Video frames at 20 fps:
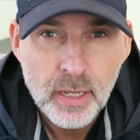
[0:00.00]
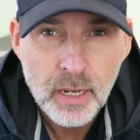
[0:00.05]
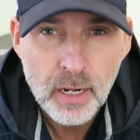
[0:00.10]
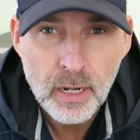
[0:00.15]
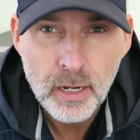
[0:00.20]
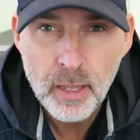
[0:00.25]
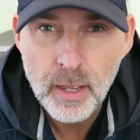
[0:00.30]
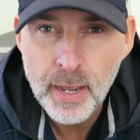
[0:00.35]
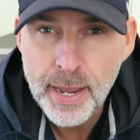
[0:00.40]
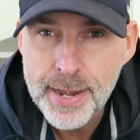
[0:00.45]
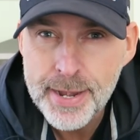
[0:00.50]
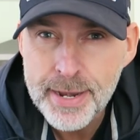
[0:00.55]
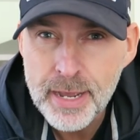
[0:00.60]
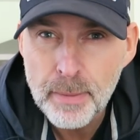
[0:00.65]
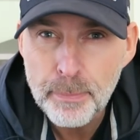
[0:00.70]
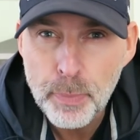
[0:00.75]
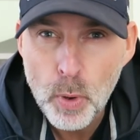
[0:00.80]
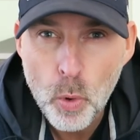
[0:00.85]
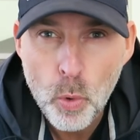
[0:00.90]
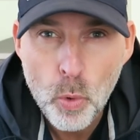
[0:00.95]
lined
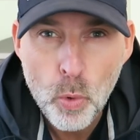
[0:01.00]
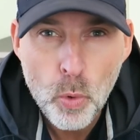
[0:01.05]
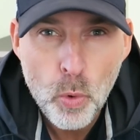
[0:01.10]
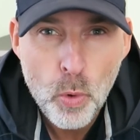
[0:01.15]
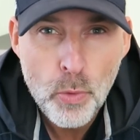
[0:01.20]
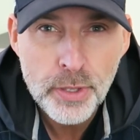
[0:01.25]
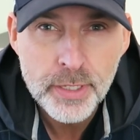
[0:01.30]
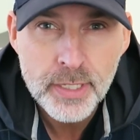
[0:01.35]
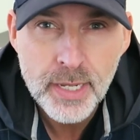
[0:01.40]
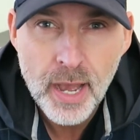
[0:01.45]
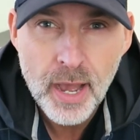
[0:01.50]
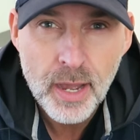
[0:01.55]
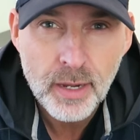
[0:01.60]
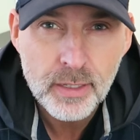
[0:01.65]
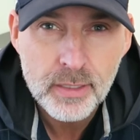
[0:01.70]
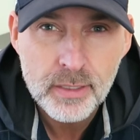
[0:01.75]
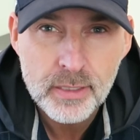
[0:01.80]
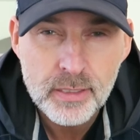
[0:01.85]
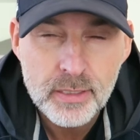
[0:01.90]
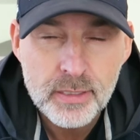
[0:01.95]
up all the
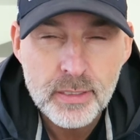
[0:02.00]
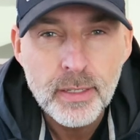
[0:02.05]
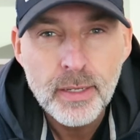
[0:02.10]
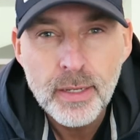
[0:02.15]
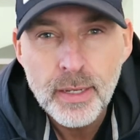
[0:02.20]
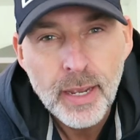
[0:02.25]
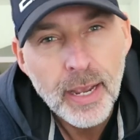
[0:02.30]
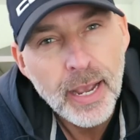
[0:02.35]
ducks,